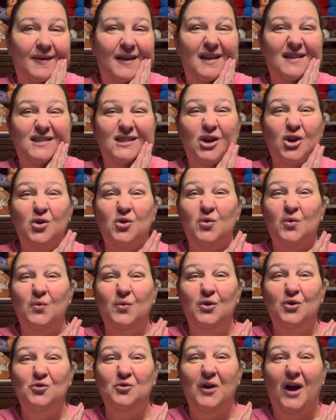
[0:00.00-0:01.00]
so
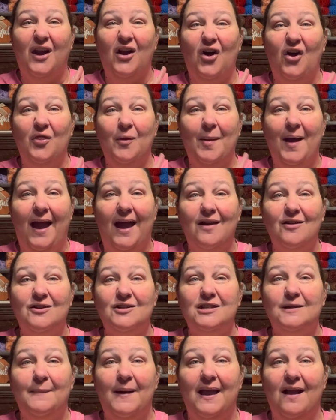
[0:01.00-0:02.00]
you got all the pattern
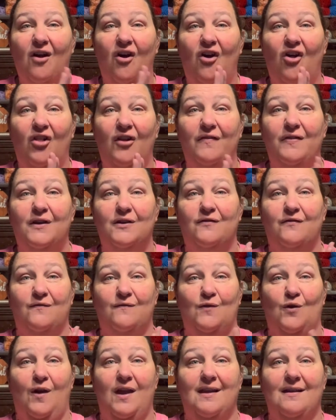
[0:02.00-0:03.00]
to make all of the
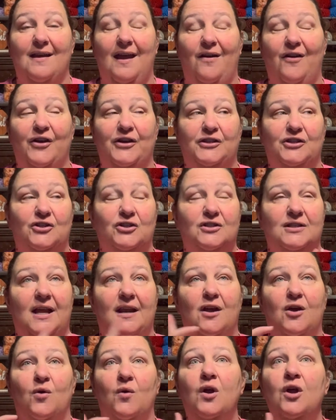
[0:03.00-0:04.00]
great characters. I
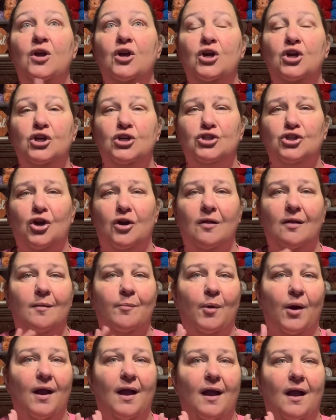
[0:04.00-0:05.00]
know Charlie
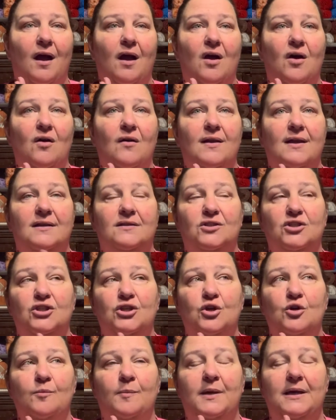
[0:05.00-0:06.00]
Brown and
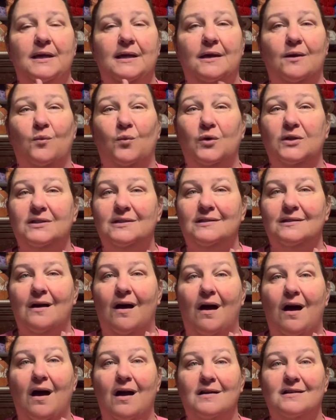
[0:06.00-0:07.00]
Snoopy and
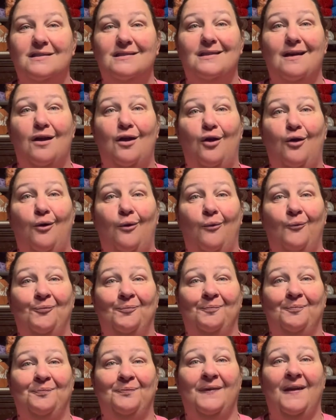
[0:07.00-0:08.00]
Woodstock, so
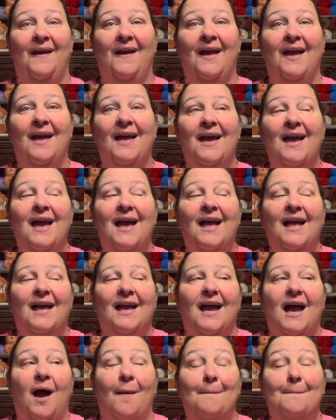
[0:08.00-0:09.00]

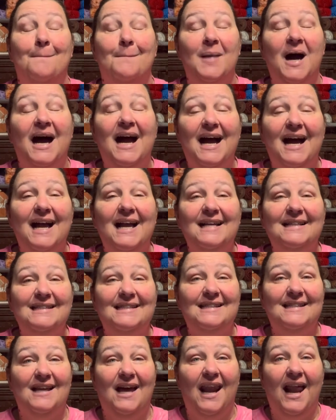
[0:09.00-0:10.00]
mine did
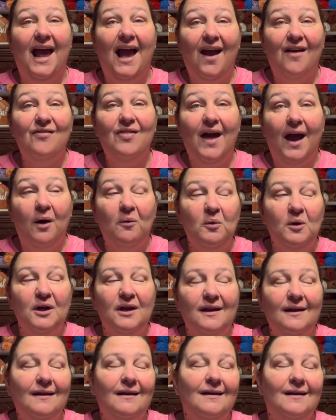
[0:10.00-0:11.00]
not have that one,